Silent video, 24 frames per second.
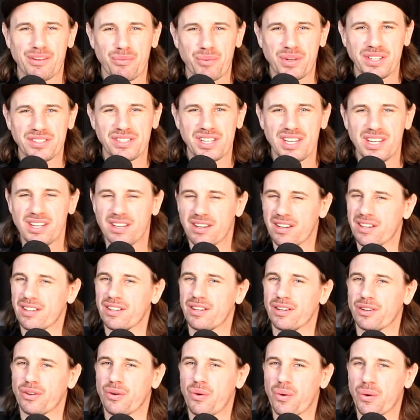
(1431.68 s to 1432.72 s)
whiskey, got a
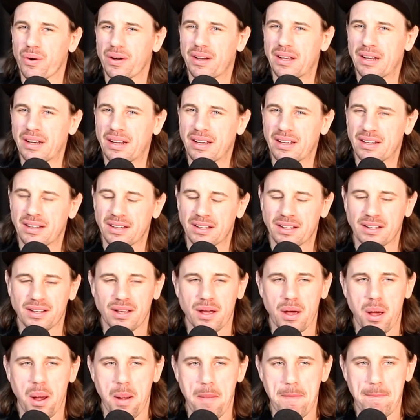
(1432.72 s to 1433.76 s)
little cork in it.
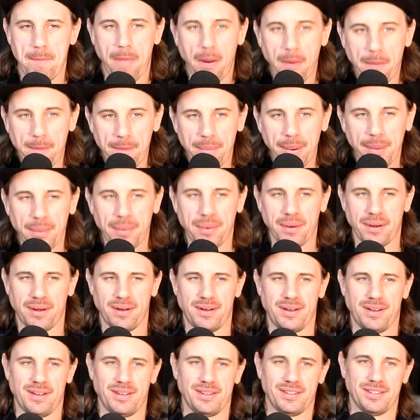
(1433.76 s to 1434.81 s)
Pump.
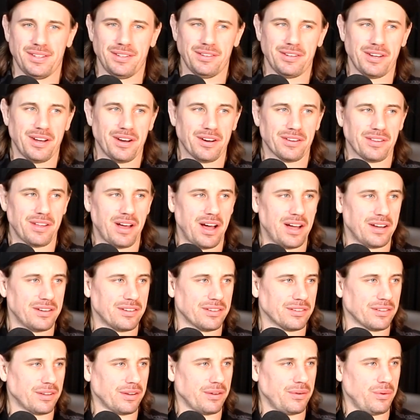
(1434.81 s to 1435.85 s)
And you hear that and
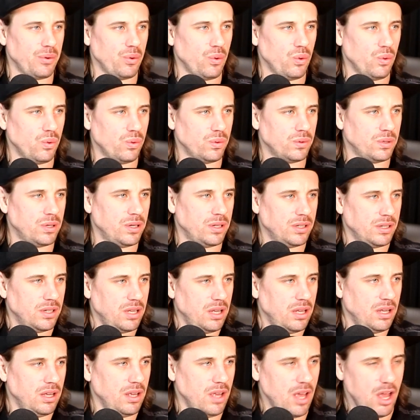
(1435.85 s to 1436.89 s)
you're like, ooh.
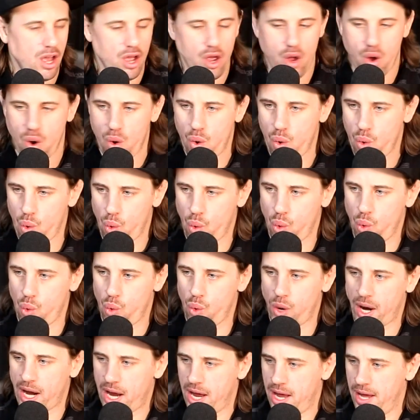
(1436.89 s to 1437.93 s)

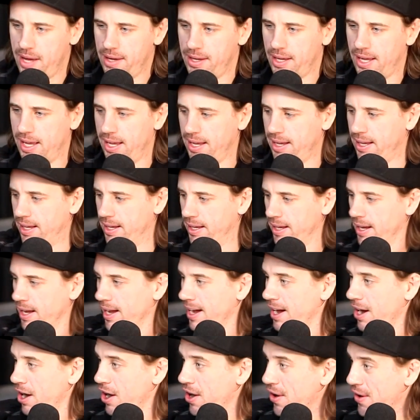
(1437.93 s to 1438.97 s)
Ooh.
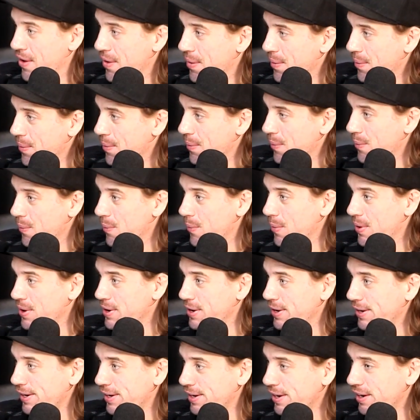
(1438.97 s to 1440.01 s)
What
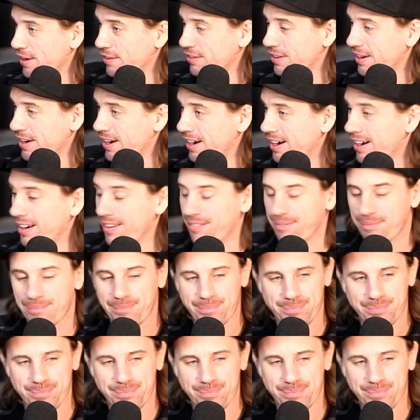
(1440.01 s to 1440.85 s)
do you got there?